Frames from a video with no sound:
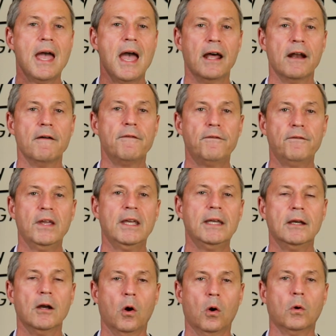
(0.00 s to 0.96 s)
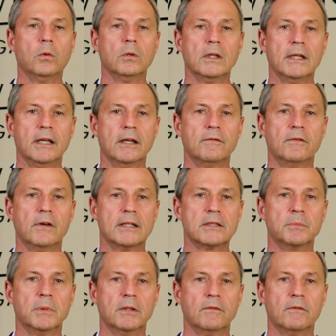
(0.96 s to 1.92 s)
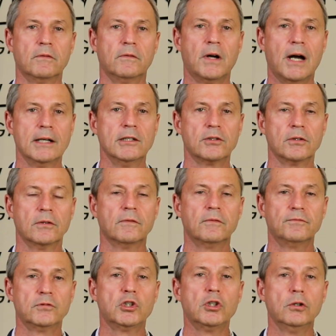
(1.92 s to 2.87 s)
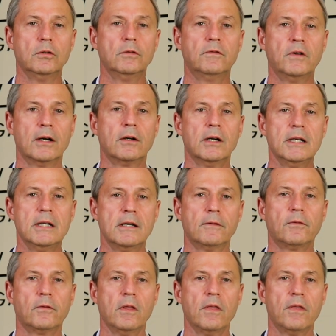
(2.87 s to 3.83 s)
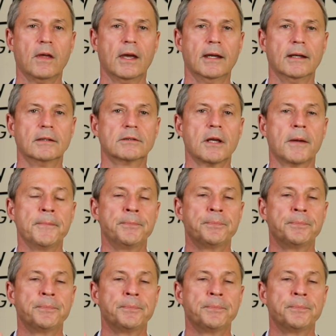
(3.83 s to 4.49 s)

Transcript: and a fee-only investment advisor. Two very different things.